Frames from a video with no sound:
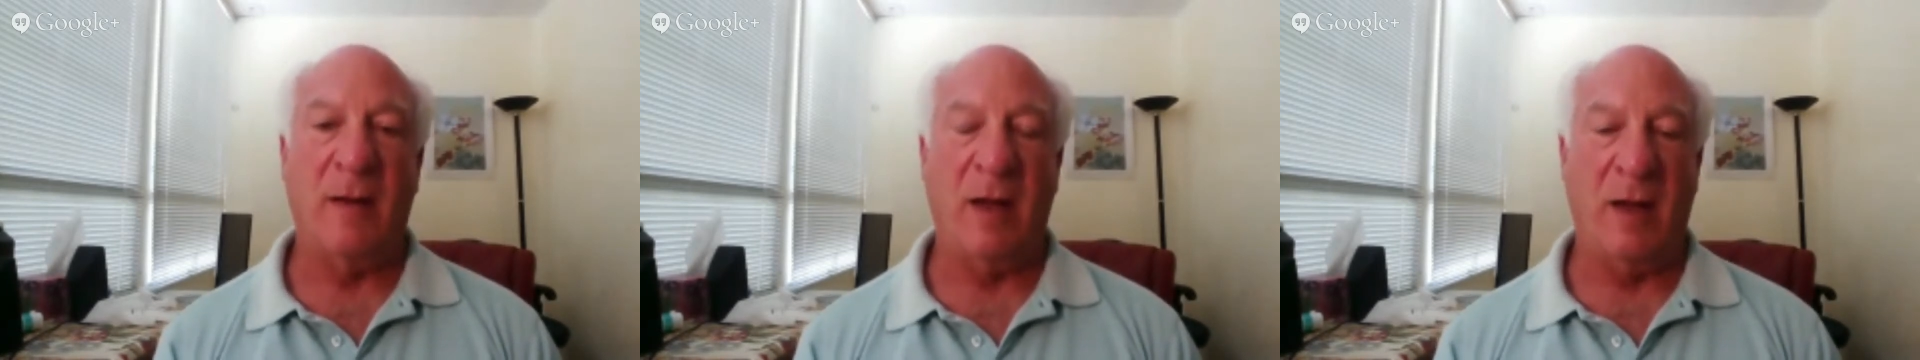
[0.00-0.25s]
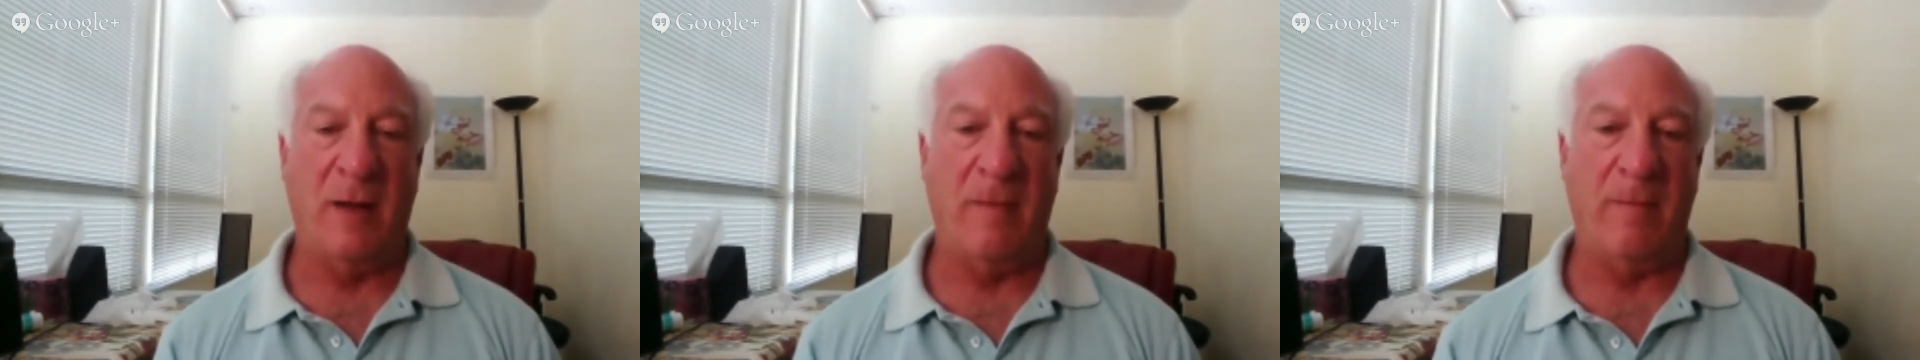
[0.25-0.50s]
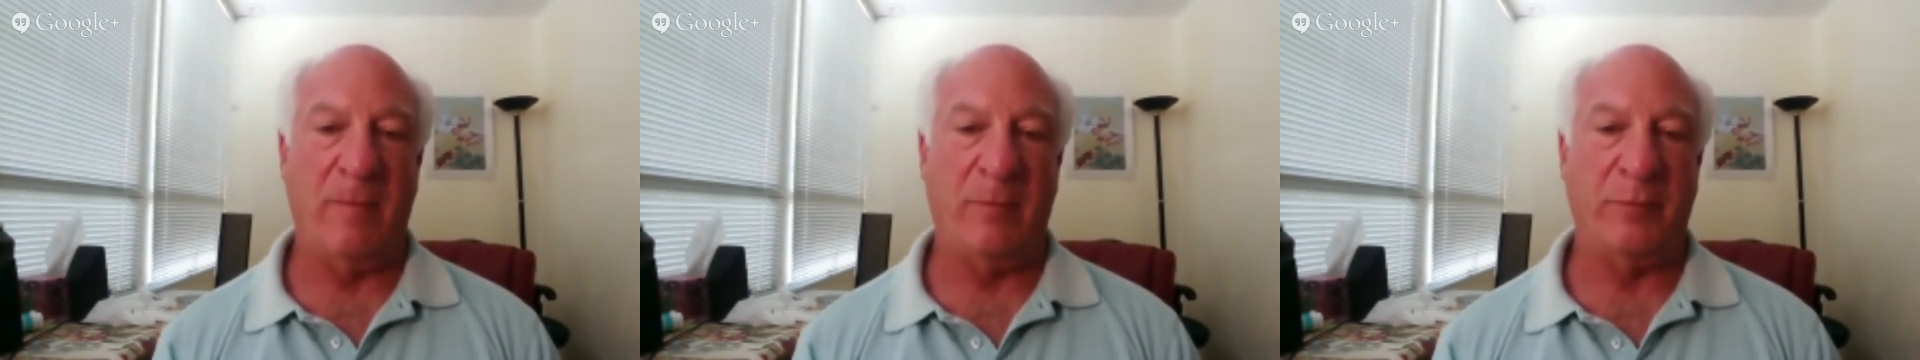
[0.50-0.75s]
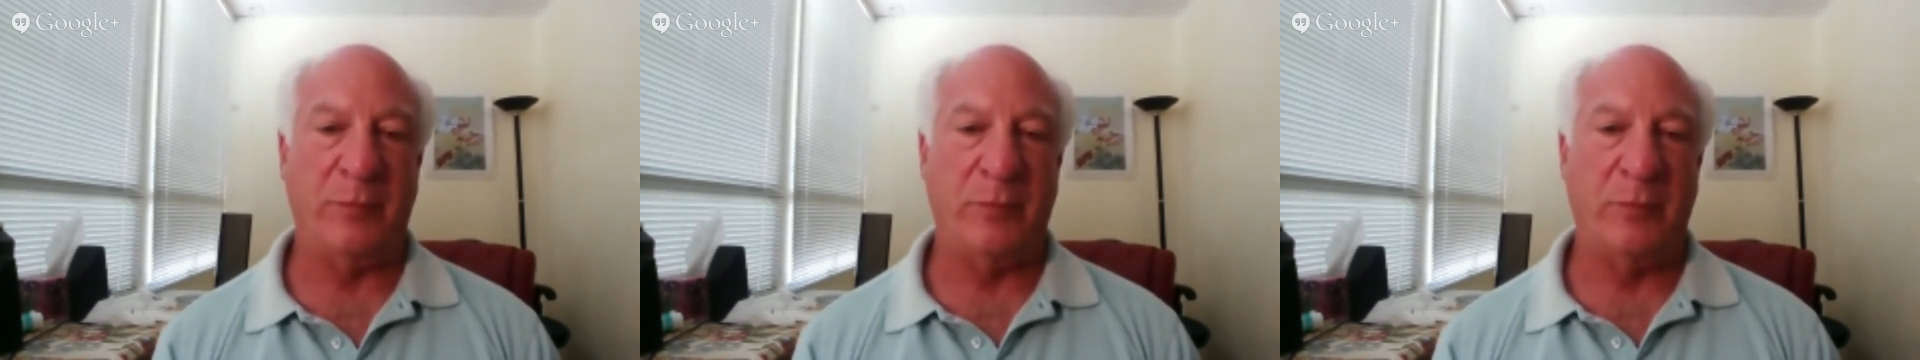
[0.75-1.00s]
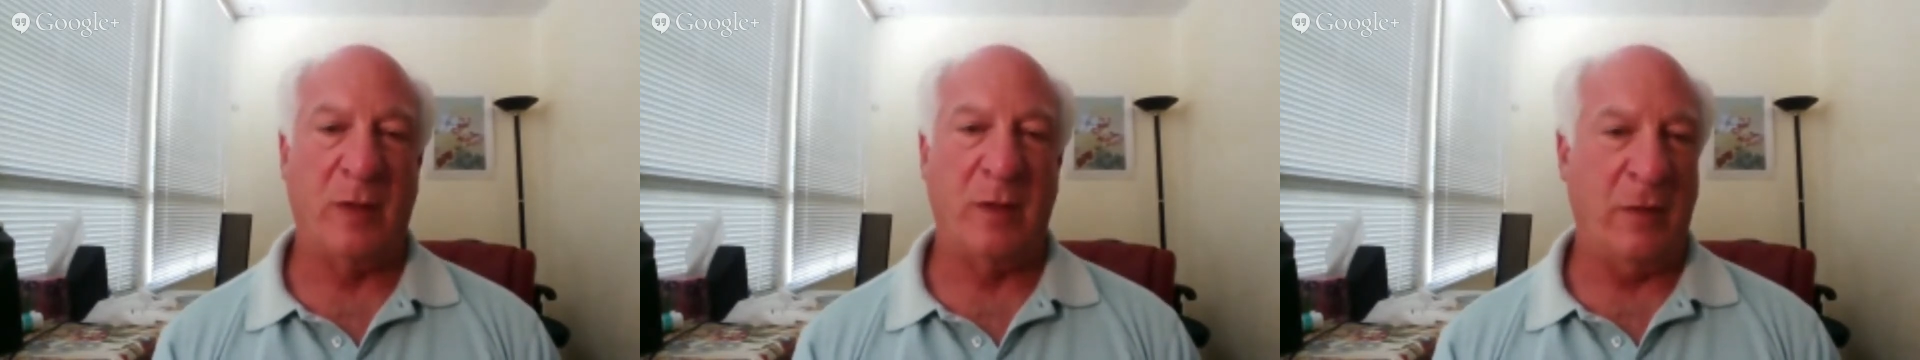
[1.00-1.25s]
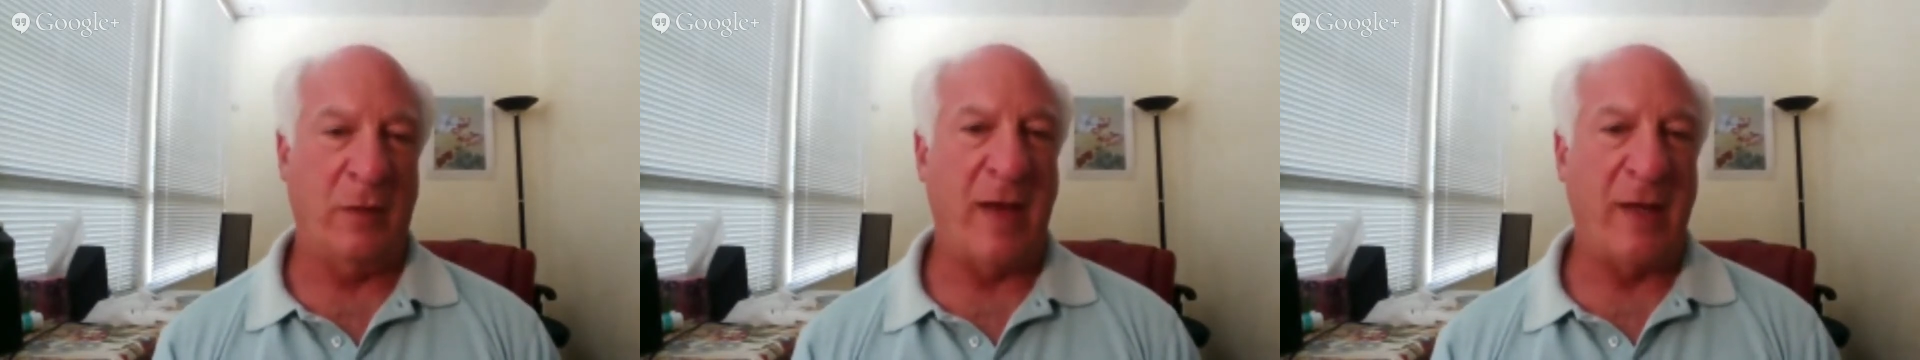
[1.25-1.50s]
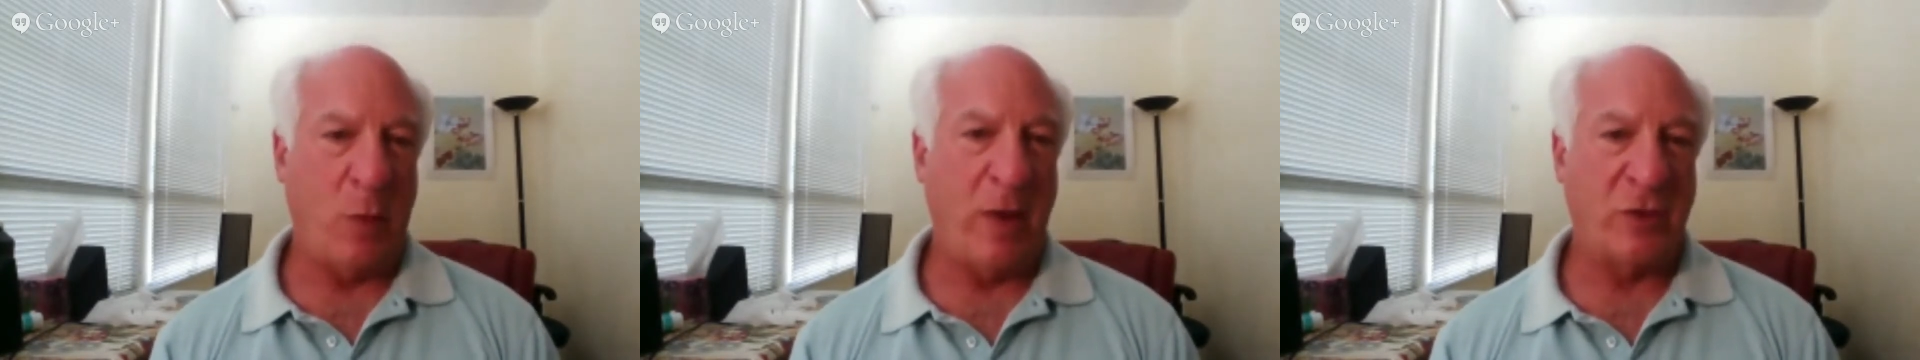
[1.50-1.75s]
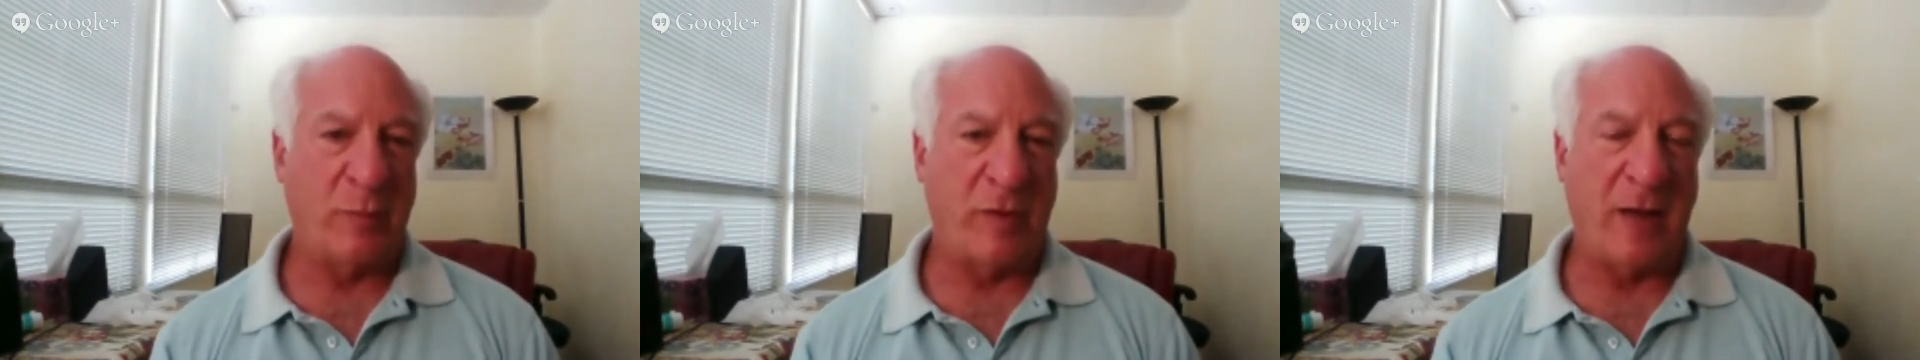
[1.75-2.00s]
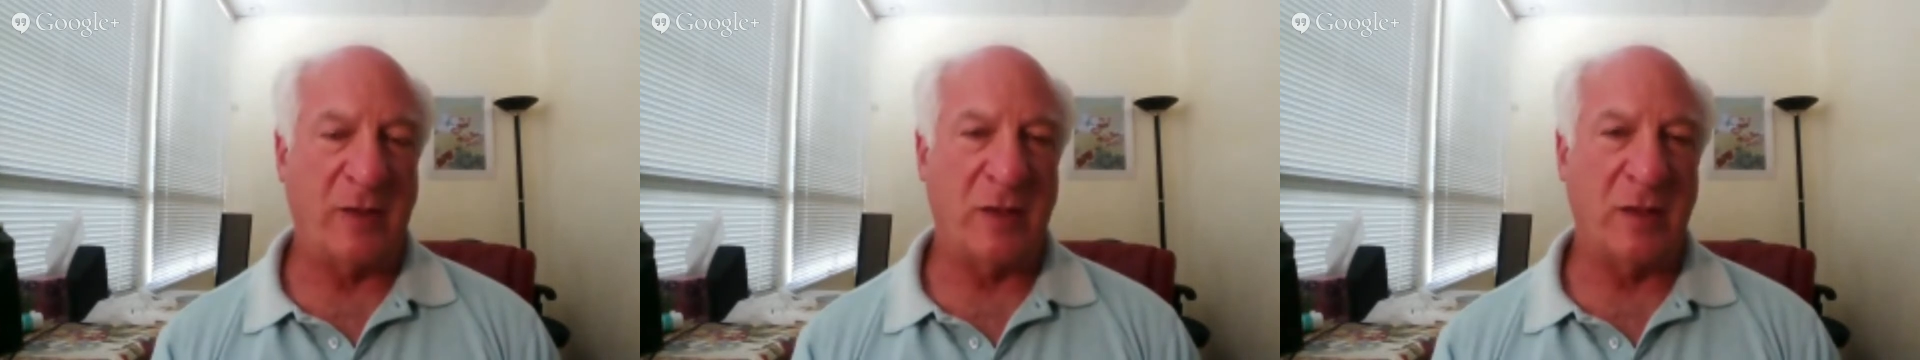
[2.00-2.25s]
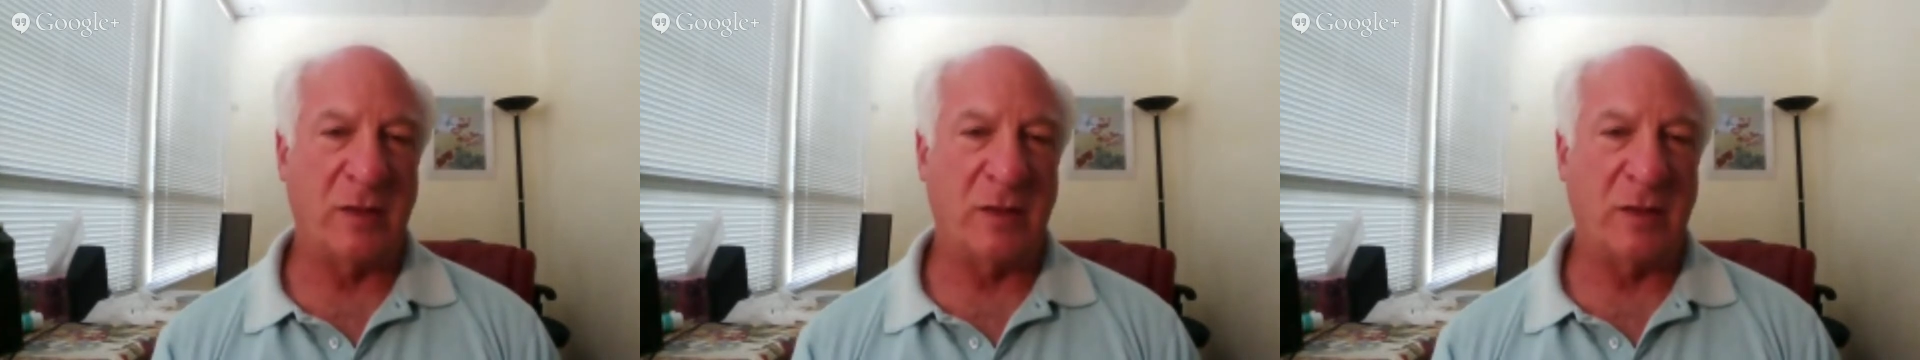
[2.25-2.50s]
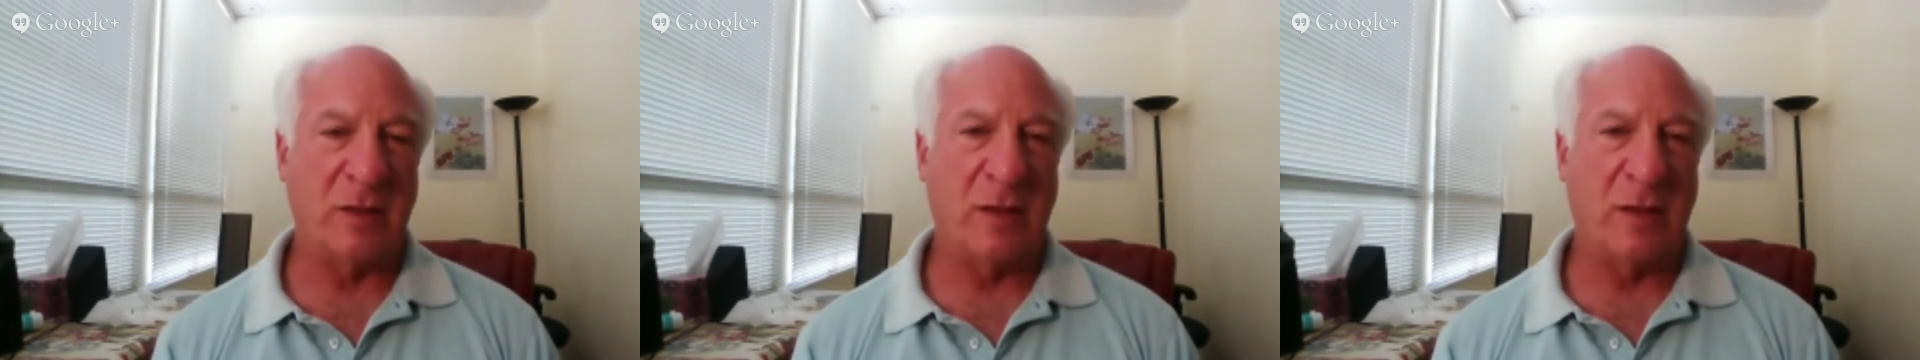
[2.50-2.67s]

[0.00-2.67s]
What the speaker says: um, evaluation process.